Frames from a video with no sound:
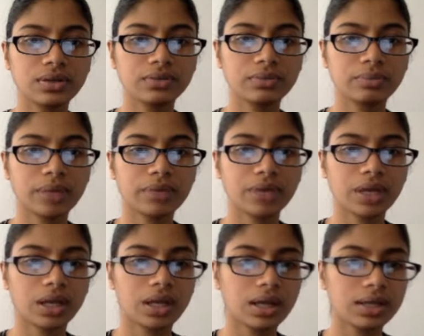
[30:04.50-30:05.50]
if my
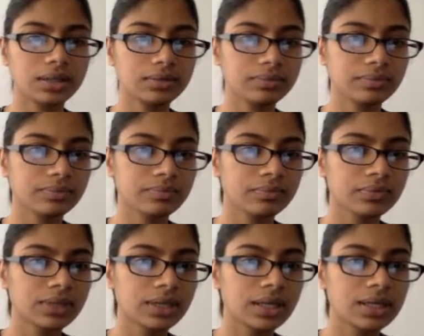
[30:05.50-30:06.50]
red line
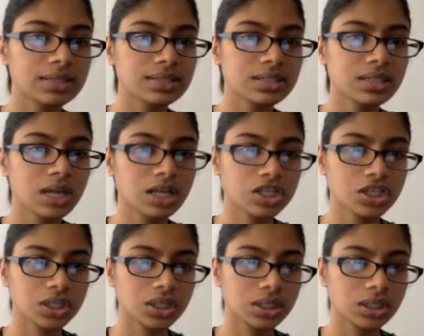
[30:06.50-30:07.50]
is
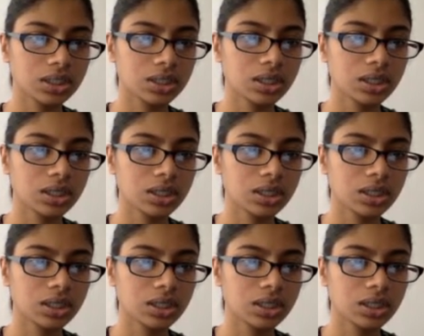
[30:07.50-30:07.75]
touching